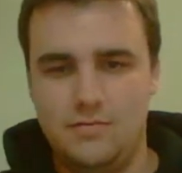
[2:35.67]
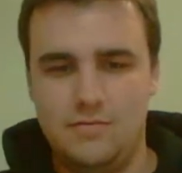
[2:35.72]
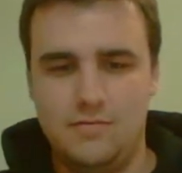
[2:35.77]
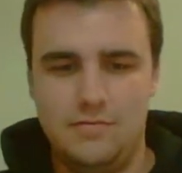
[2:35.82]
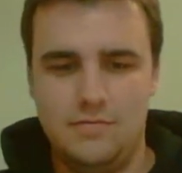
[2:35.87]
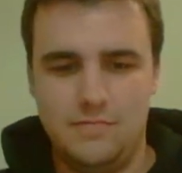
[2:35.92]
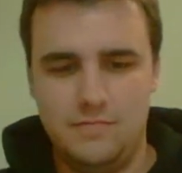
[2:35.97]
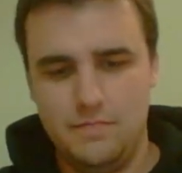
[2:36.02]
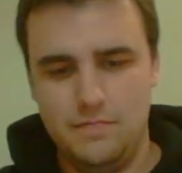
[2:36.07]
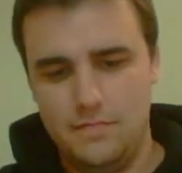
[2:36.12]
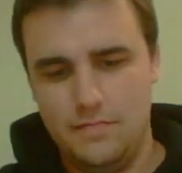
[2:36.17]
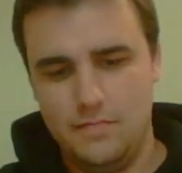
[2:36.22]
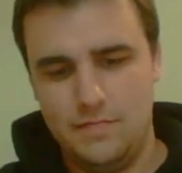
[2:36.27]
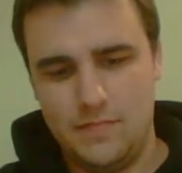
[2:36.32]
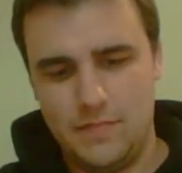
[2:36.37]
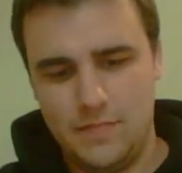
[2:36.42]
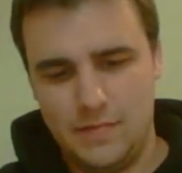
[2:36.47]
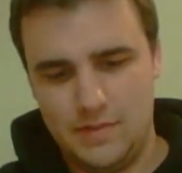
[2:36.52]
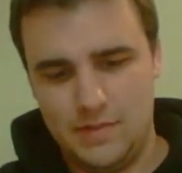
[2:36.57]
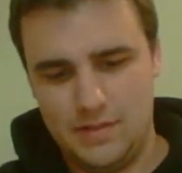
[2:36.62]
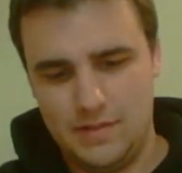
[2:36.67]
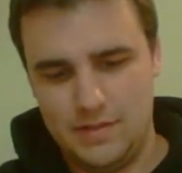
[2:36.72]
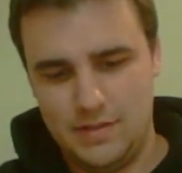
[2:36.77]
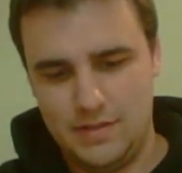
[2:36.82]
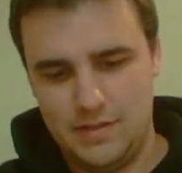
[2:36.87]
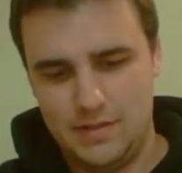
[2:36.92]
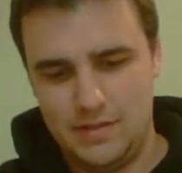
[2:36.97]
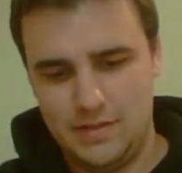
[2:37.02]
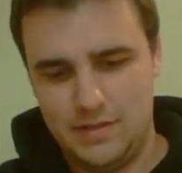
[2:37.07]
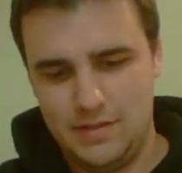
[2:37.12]

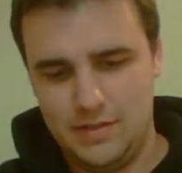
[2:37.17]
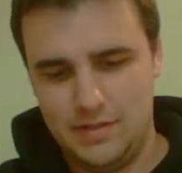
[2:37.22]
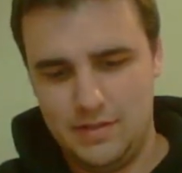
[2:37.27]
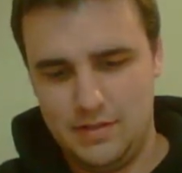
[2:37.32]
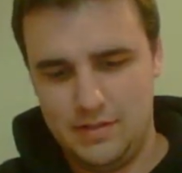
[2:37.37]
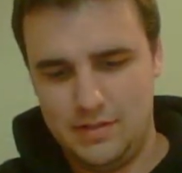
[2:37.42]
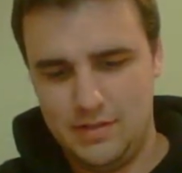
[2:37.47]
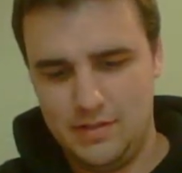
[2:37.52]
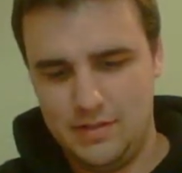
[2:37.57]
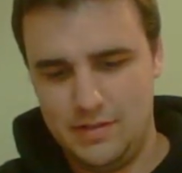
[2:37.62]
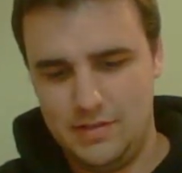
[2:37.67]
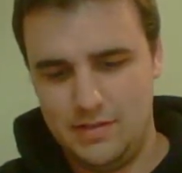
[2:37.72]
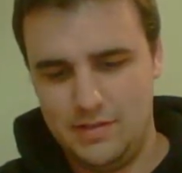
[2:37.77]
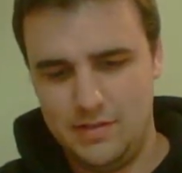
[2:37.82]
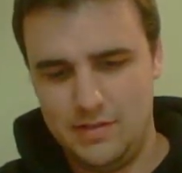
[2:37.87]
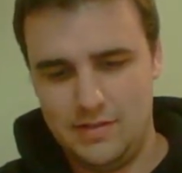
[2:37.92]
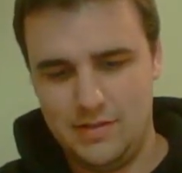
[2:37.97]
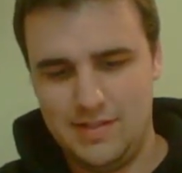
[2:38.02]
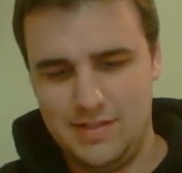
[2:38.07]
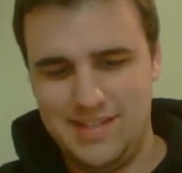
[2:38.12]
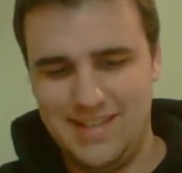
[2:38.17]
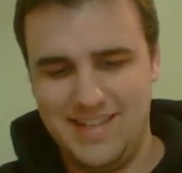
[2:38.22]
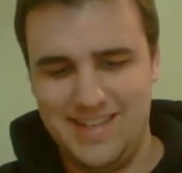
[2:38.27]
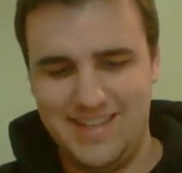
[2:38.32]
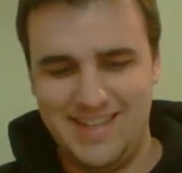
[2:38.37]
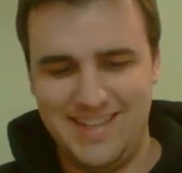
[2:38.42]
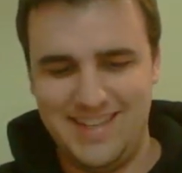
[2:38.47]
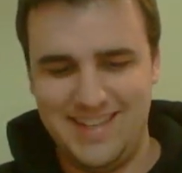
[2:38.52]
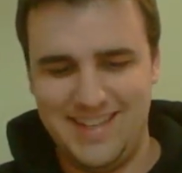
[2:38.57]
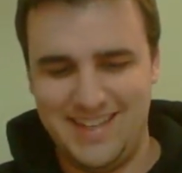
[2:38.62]

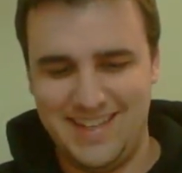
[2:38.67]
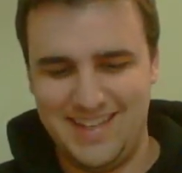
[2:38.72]
[no speech]